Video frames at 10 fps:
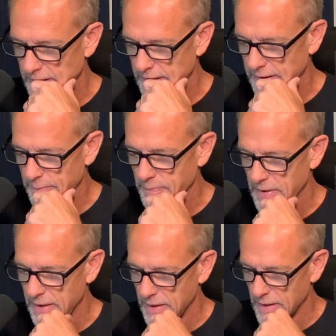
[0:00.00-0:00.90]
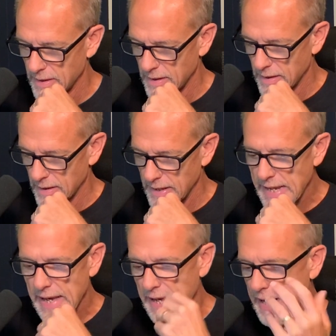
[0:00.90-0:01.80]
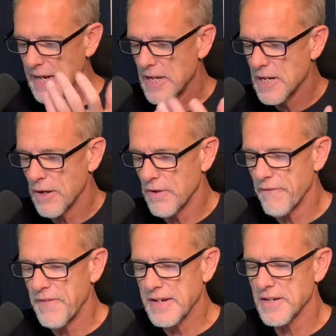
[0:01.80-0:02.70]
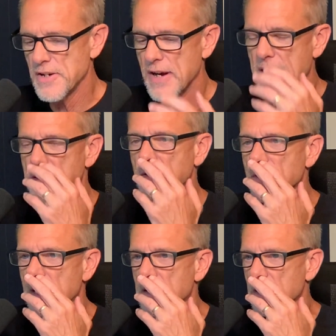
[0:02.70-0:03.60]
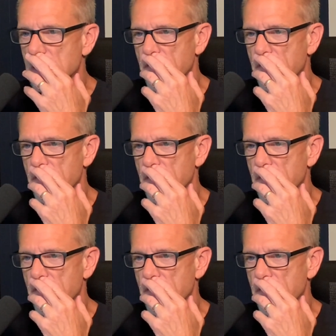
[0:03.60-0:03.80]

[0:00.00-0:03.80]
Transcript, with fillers: Um, yeah, and it, you know, the fixing your eyes on Jesus the